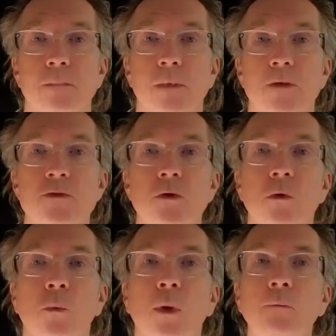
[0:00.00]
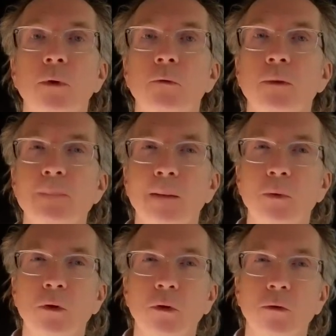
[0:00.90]
So when we
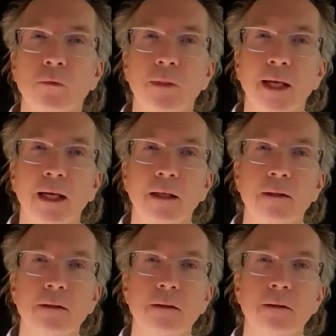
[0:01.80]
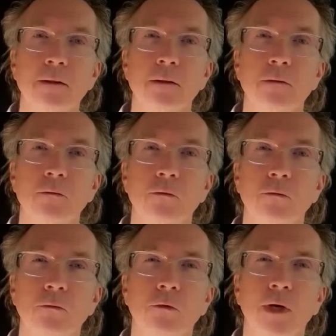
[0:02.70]
remember that,
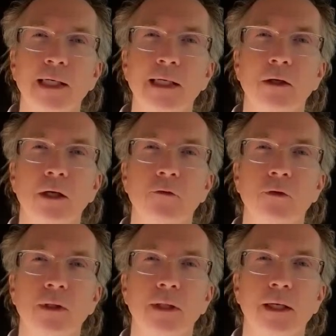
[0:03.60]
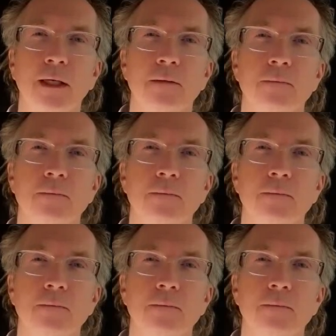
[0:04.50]
recognizing that,